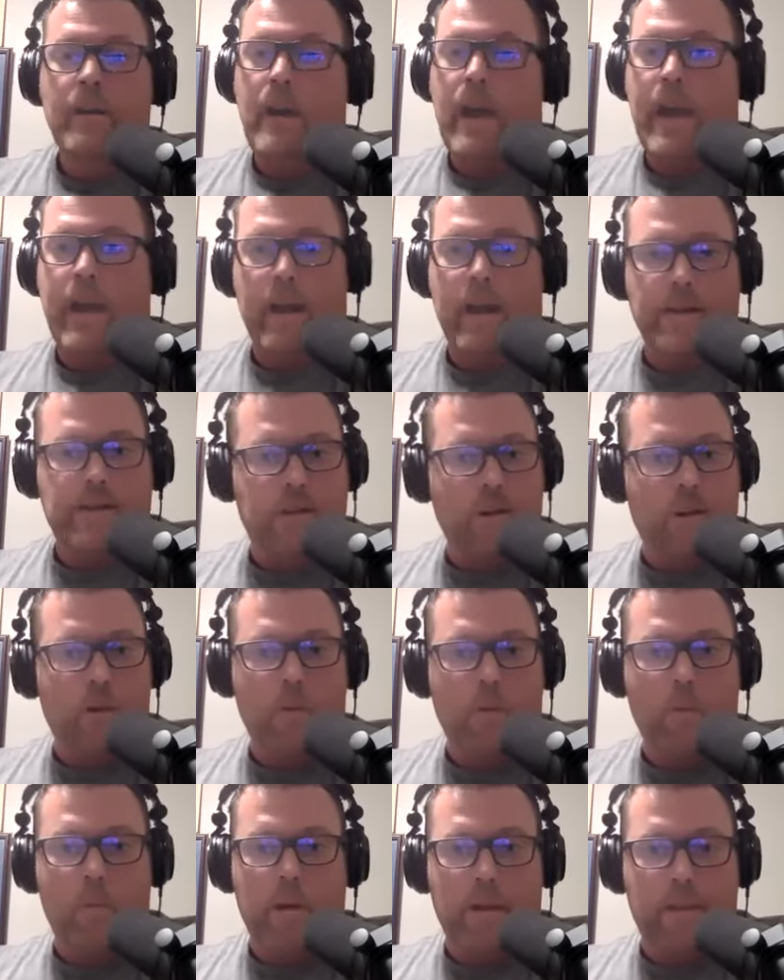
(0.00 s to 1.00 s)
And I
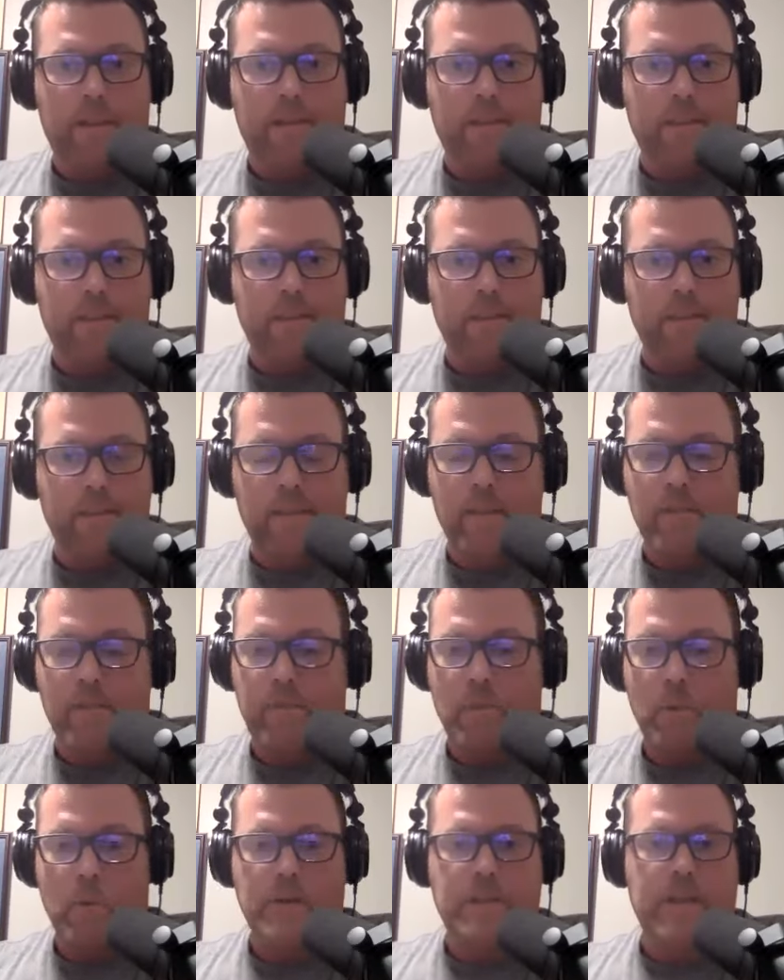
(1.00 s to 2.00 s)
start with the
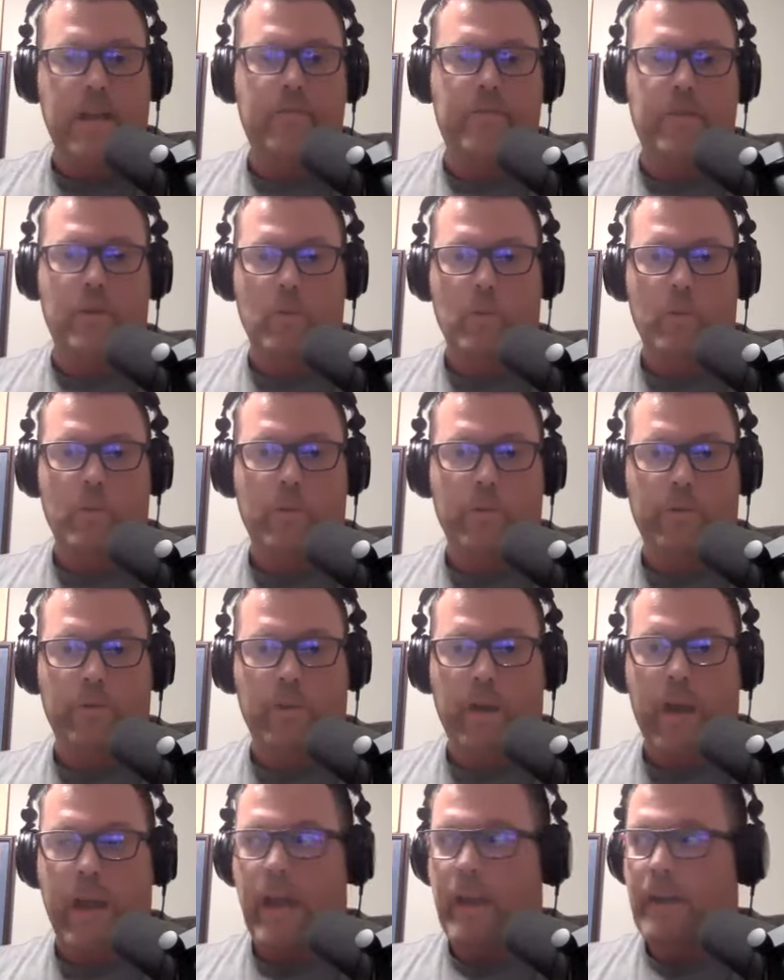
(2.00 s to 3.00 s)
four safety rules.
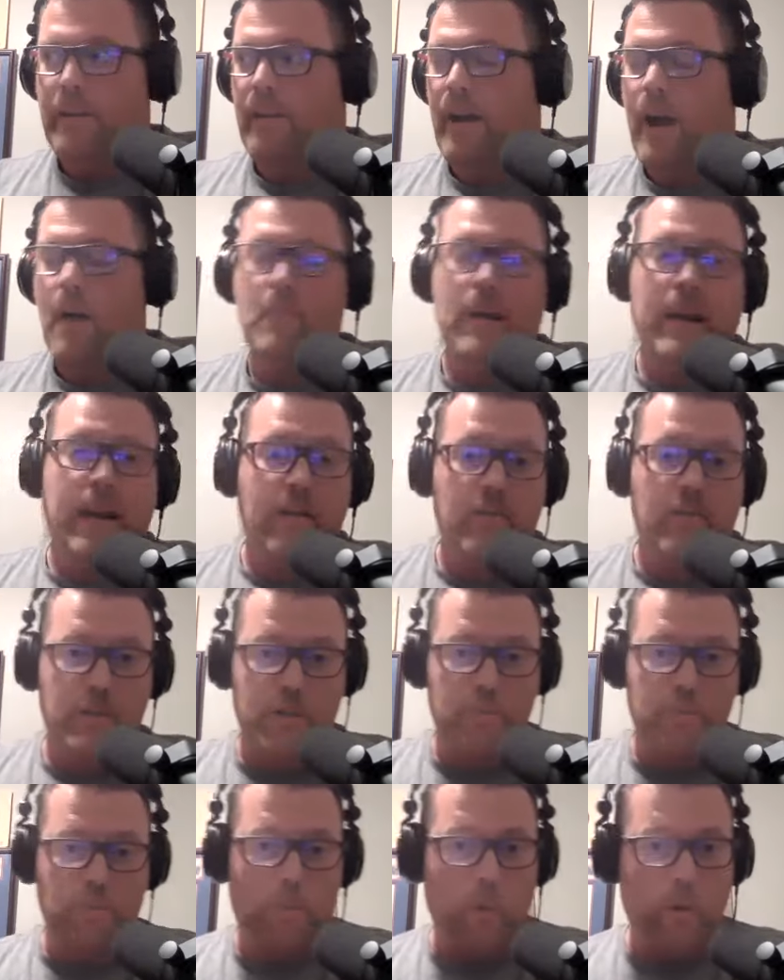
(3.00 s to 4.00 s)
And I'm going to give a
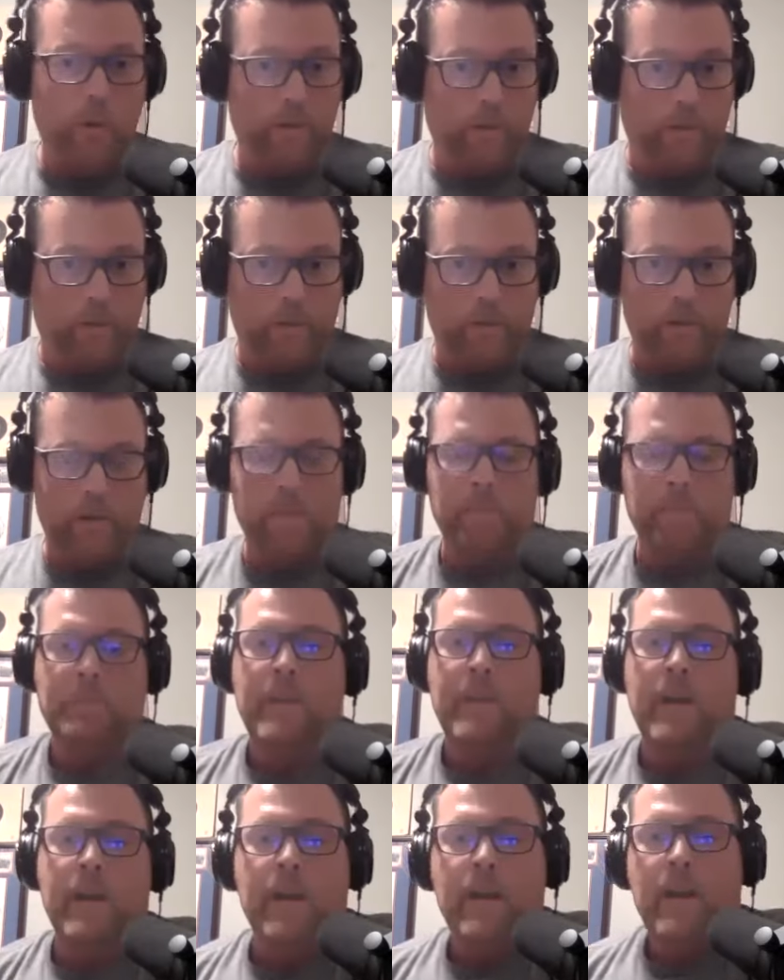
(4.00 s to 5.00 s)
spoiler.
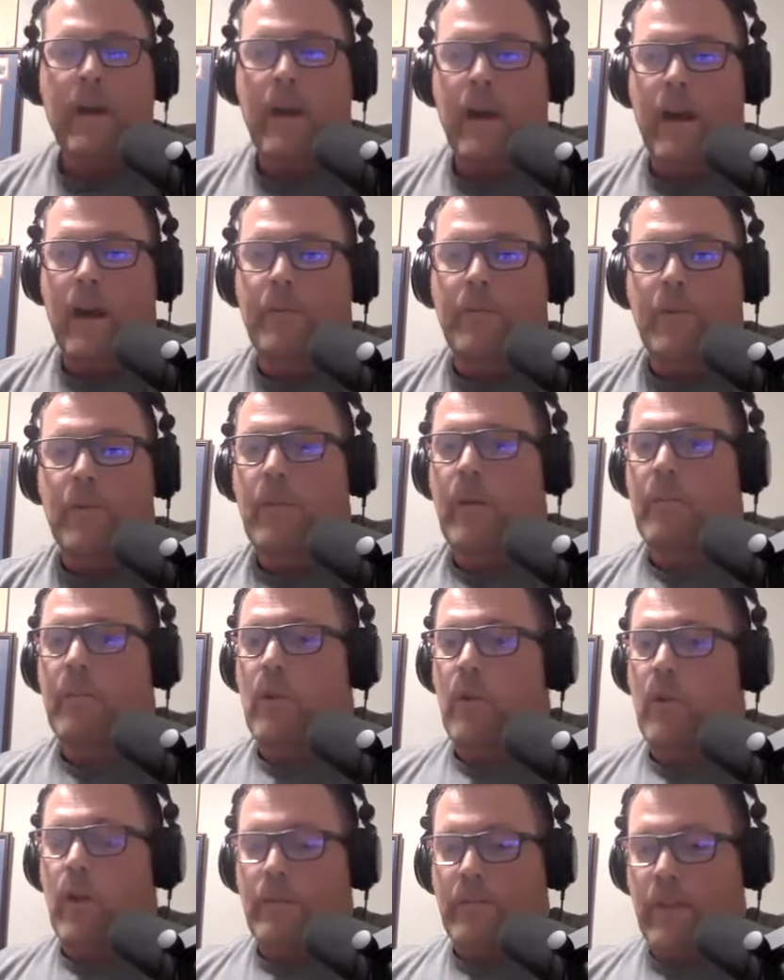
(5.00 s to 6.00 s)
Uh, if you've
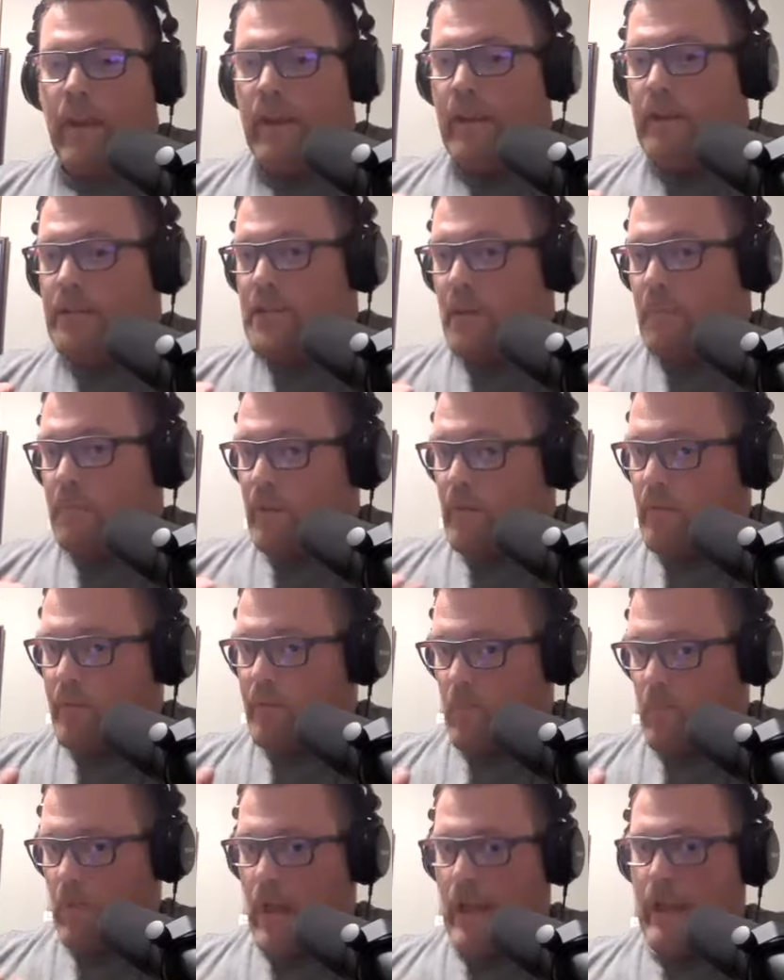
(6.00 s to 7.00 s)
ever attended something
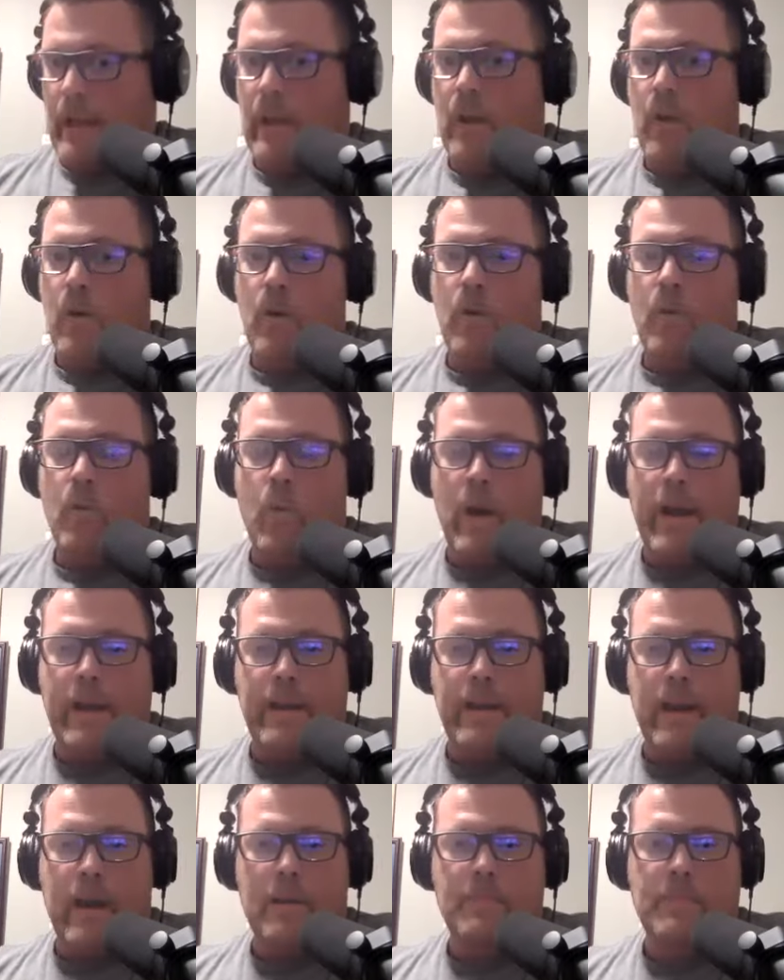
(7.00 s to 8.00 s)
from like Wayne
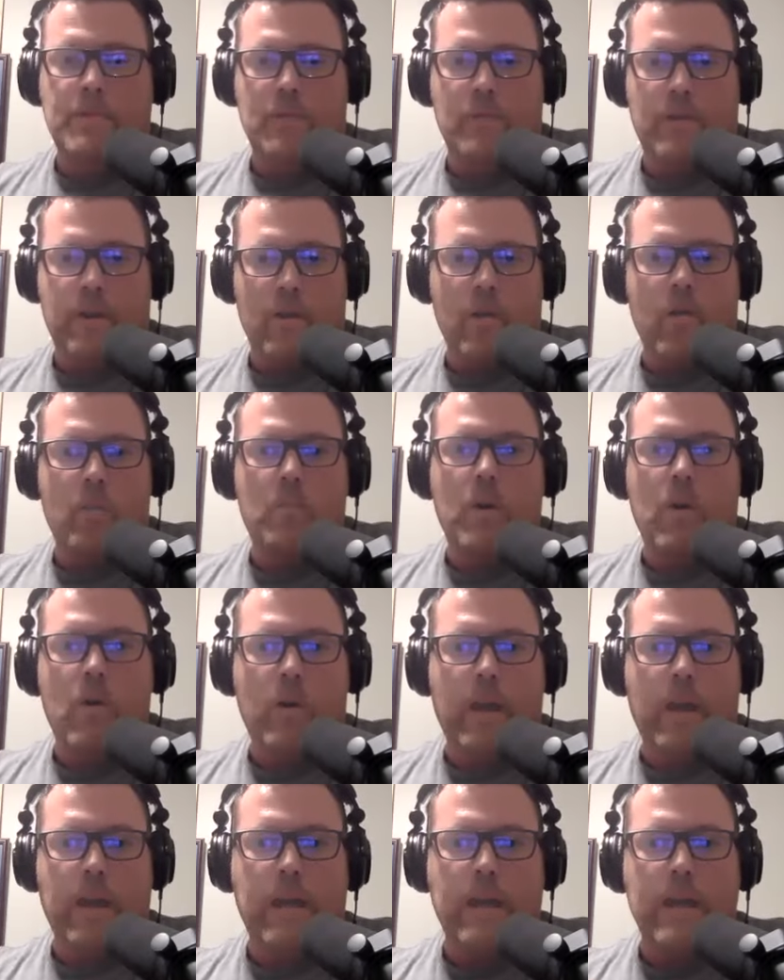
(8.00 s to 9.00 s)
Dobbs or Darryl
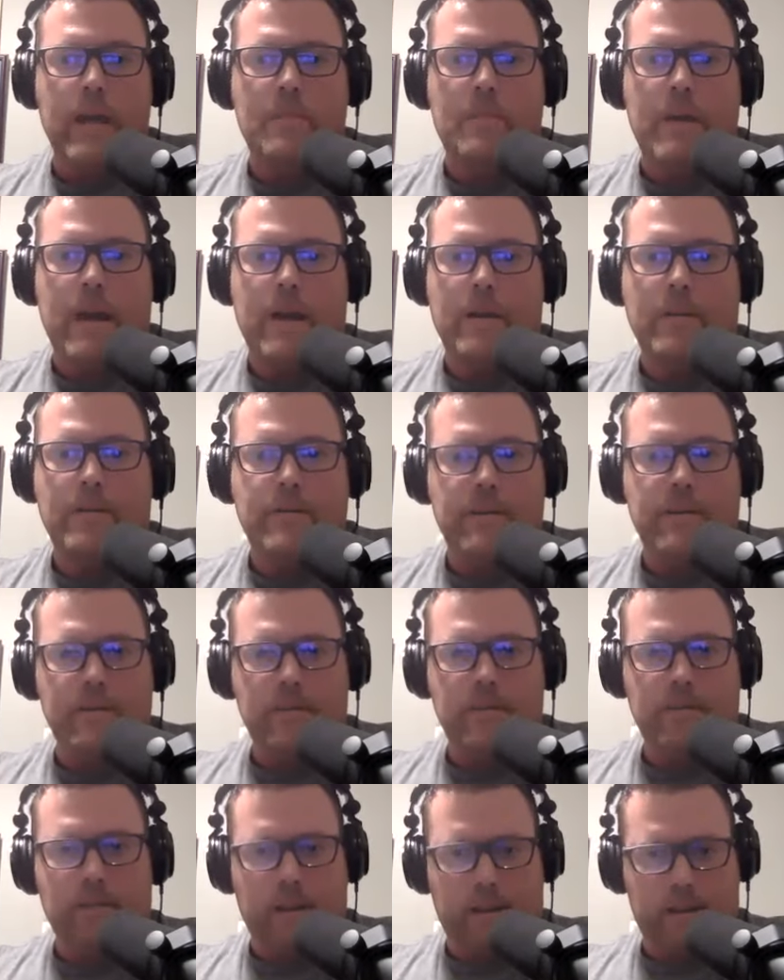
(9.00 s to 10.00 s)
Bolke about
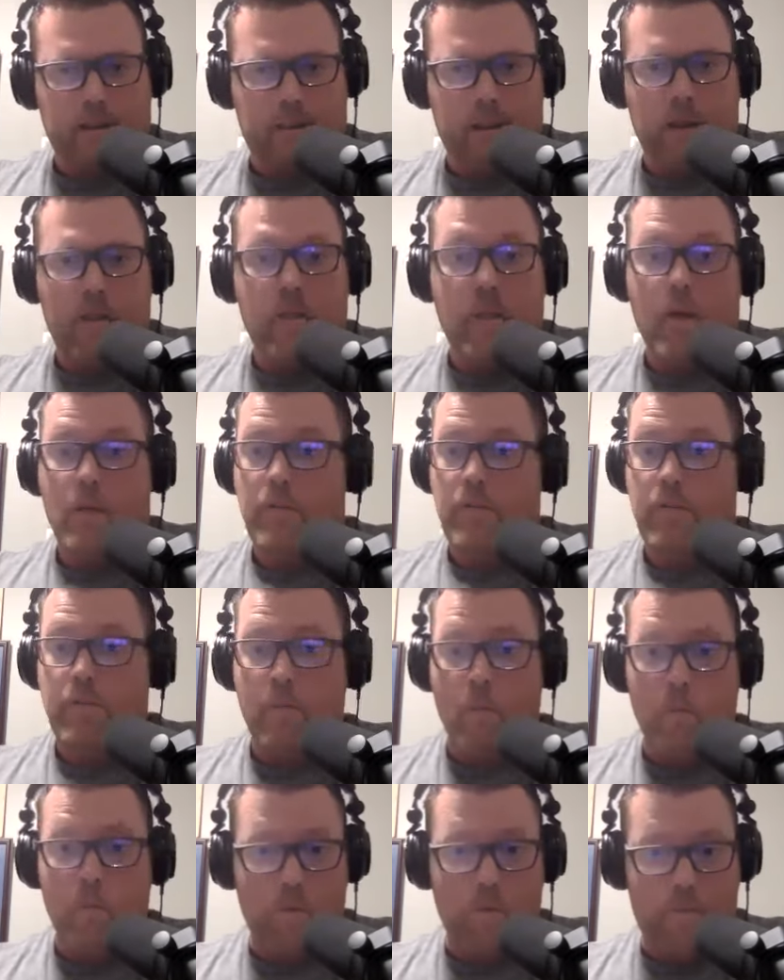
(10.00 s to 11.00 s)
like the
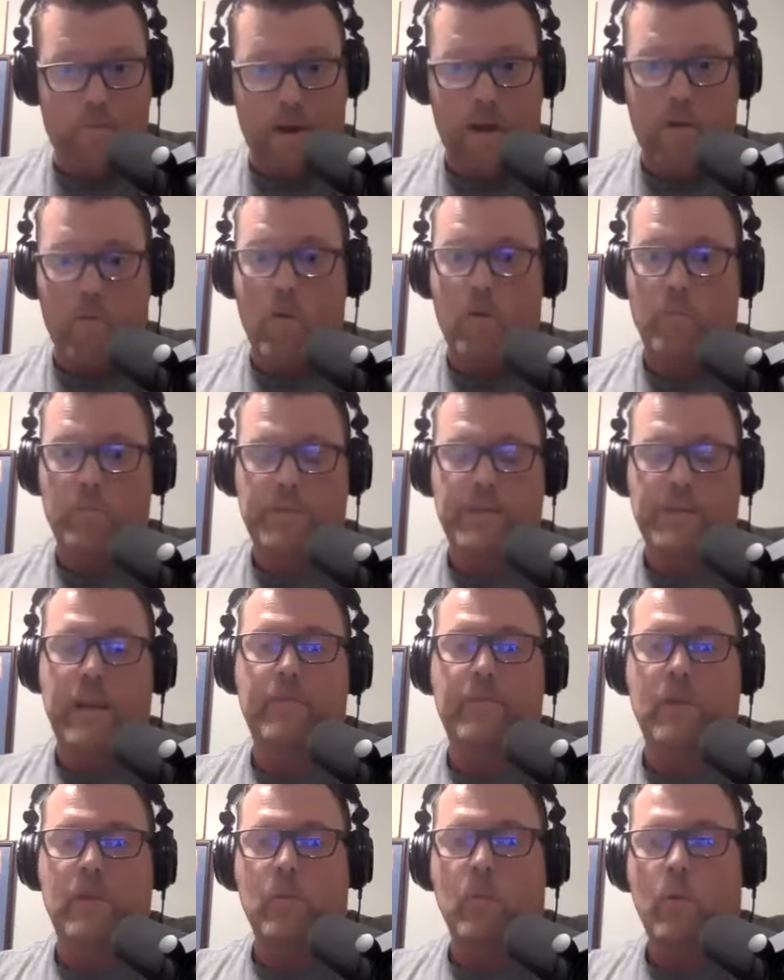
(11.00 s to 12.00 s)
four firearm
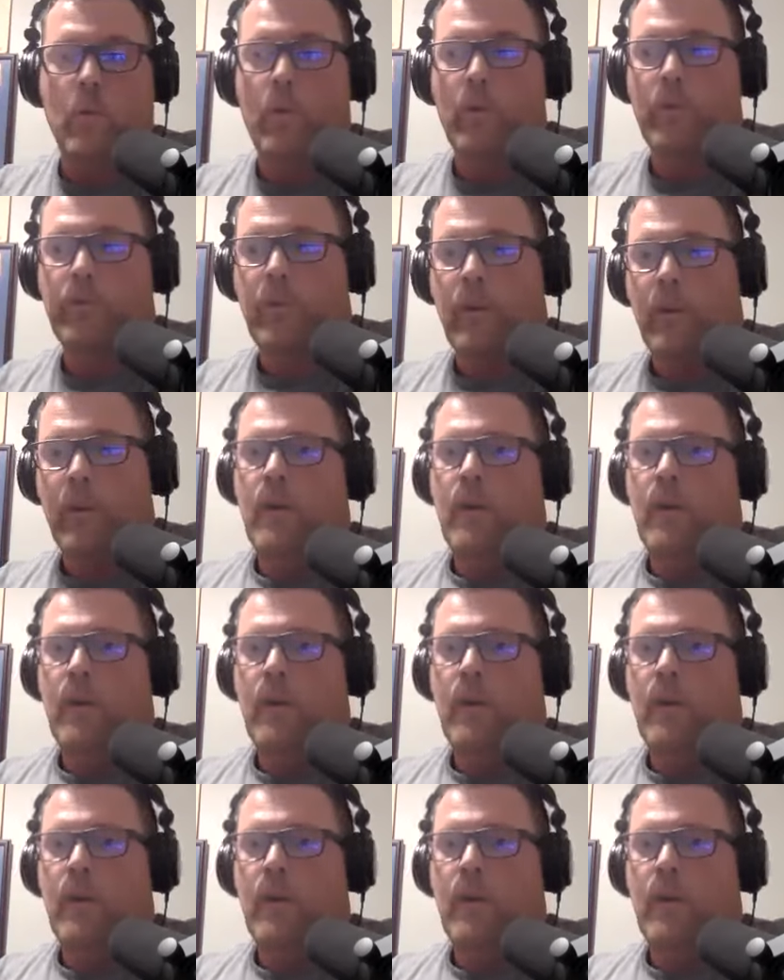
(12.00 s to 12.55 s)
safety rules,